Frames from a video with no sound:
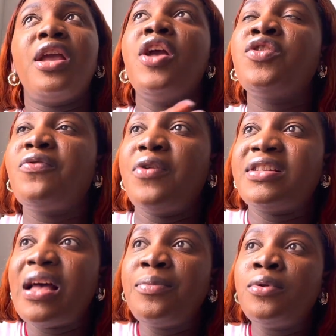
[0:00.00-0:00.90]
So for
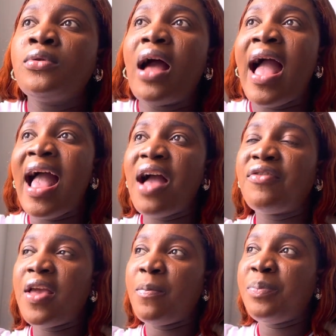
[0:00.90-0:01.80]
example, I have
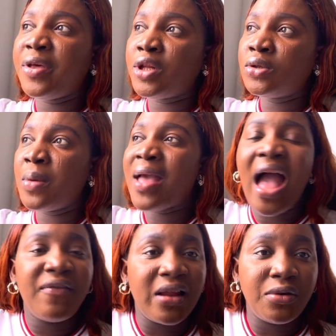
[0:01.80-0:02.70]
a bill, maybe I
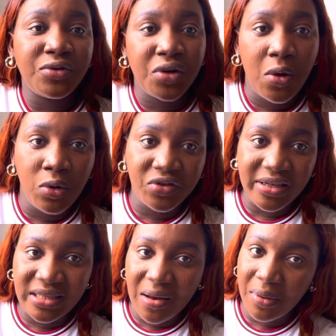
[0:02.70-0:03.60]
have an
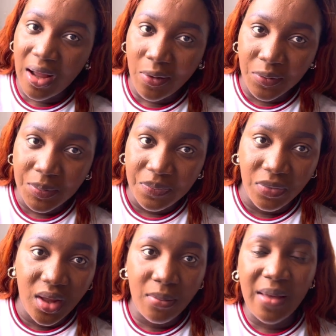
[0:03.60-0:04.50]
ultrasound now,
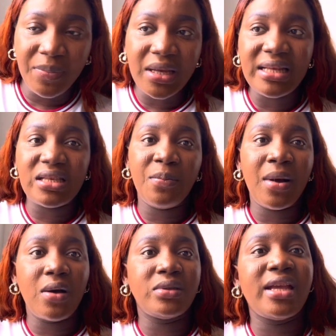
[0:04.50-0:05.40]
and my bill is
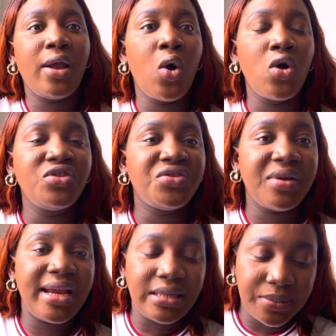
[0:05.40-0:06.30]
about
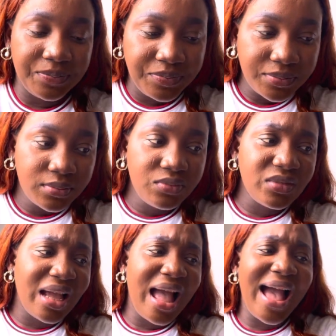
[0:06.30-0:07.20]
100,
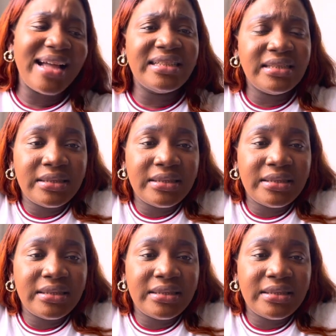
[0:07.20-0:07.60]
and